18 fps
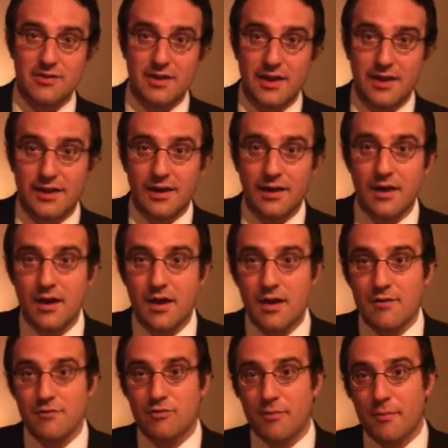data
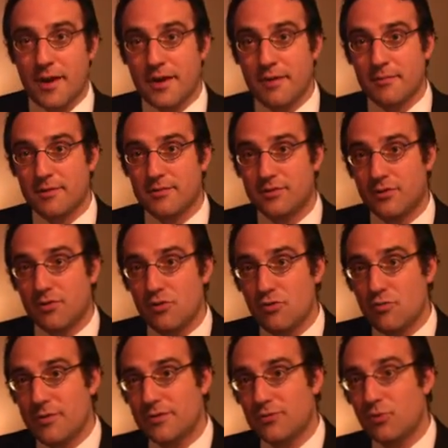from animals and
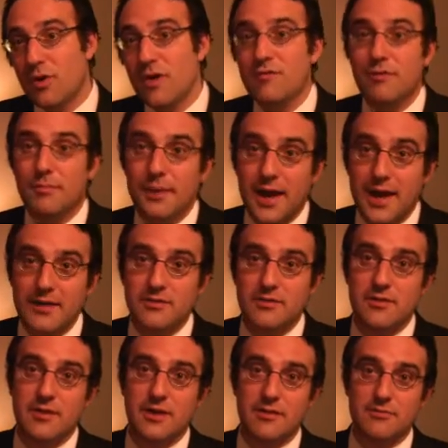humans, we have applied
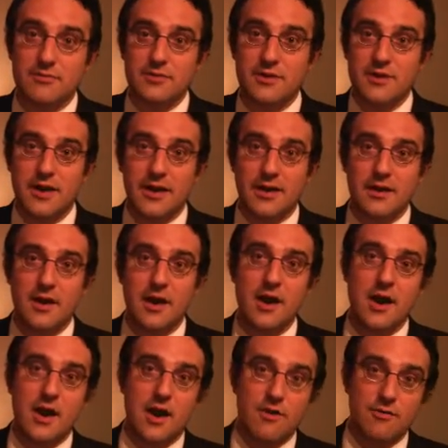to the FDA
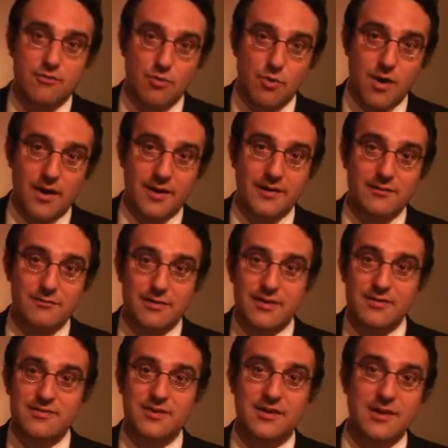for an
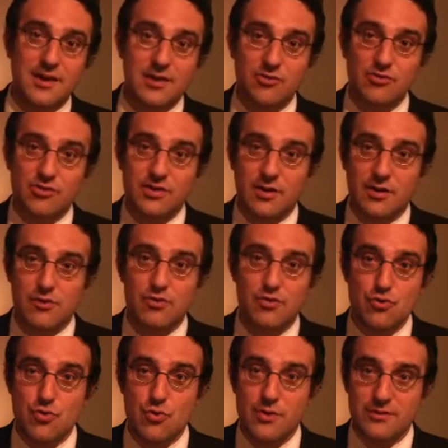investigational
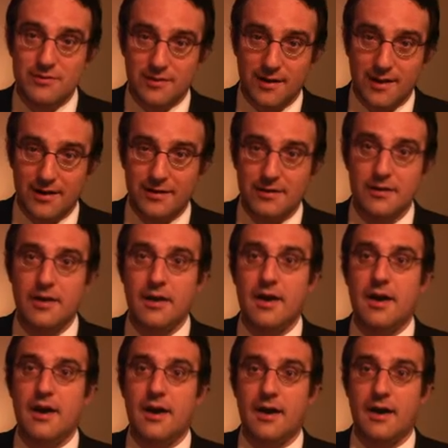new drug
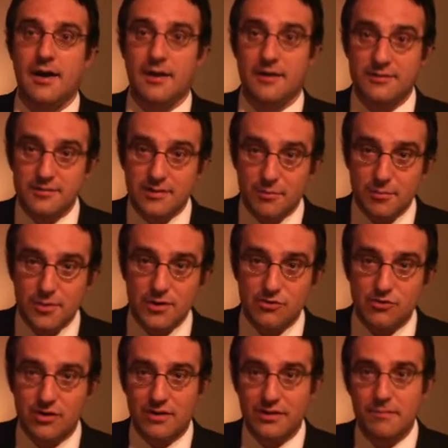uh,
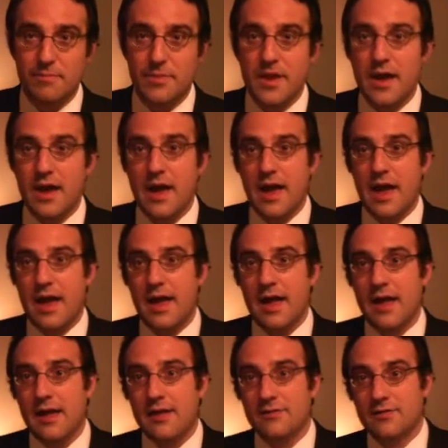submission.
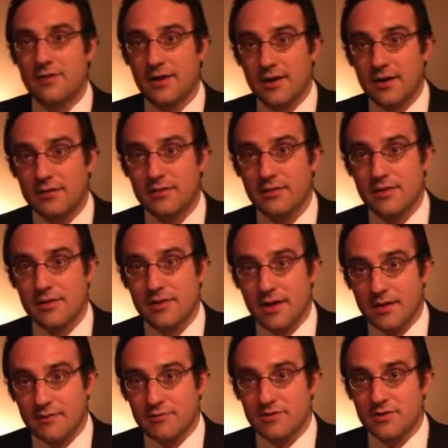And currently, the
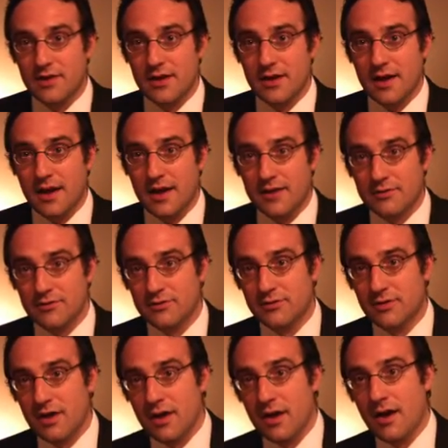FDA
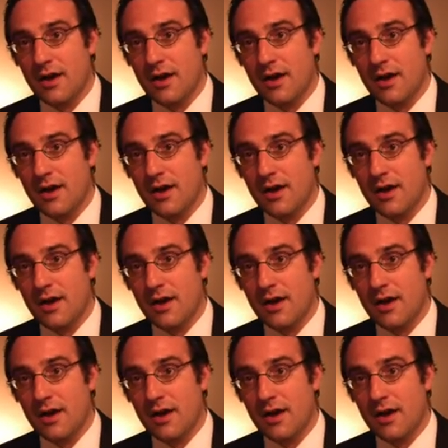has